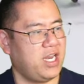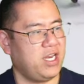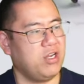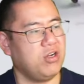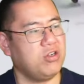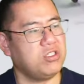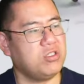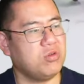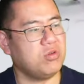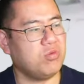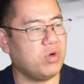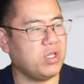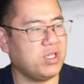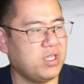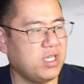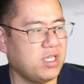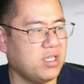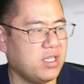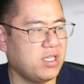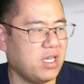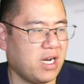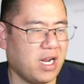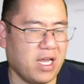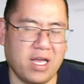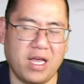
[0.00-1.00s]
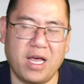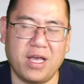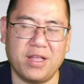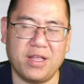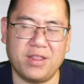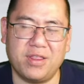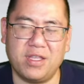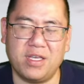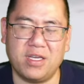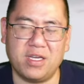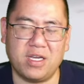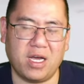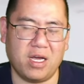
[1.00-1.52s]
And here's the one thing that I
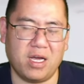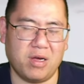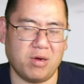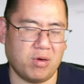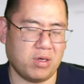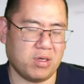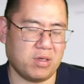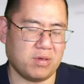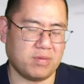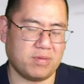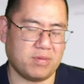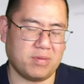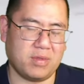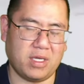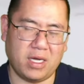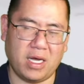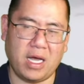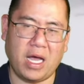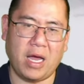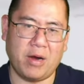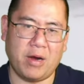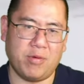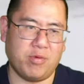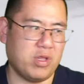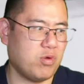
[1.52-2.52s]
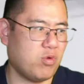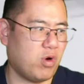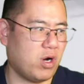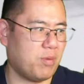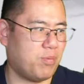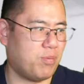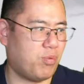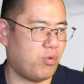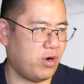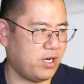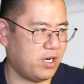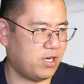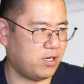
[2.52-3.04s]
think I really
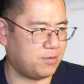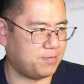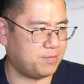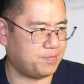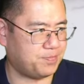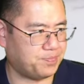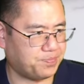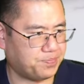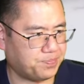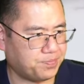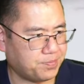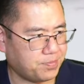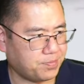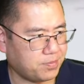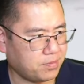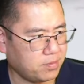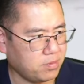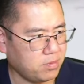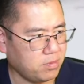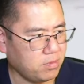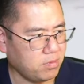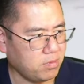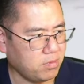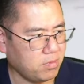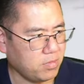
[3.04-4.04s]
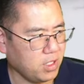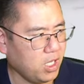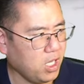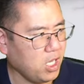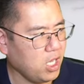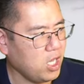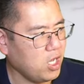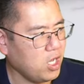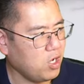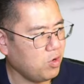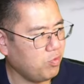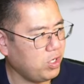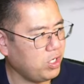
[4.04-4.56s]
want to point out.
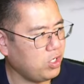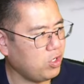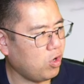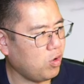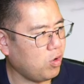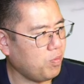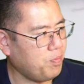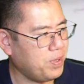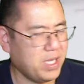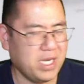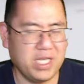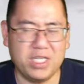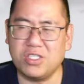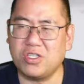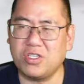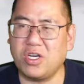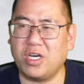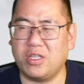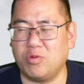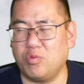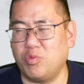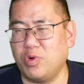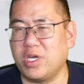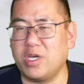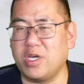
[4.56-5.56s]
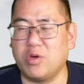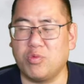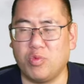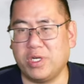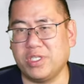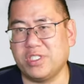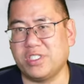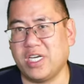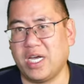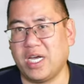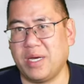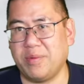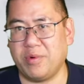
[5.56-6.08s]
We know Petey's got the wicked
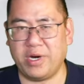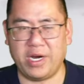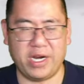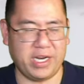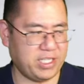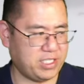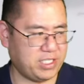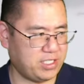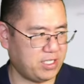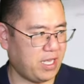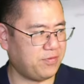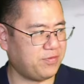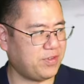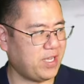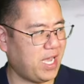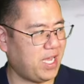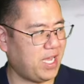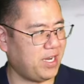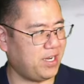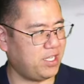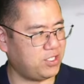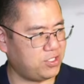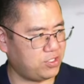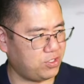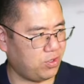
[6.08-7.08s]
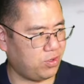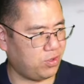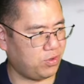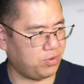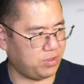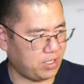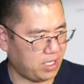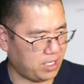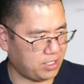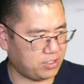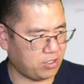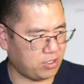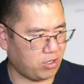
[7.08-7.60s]
one-timer and he's left-handed, so
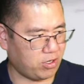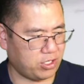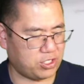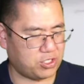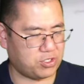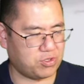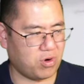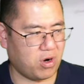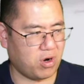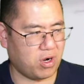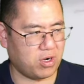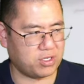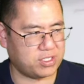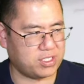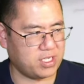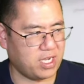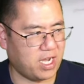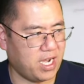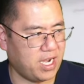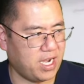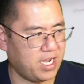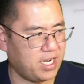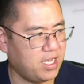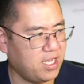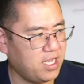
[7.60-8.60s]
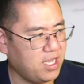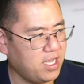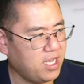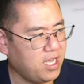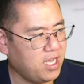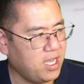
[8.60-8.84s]
that's on a strong side.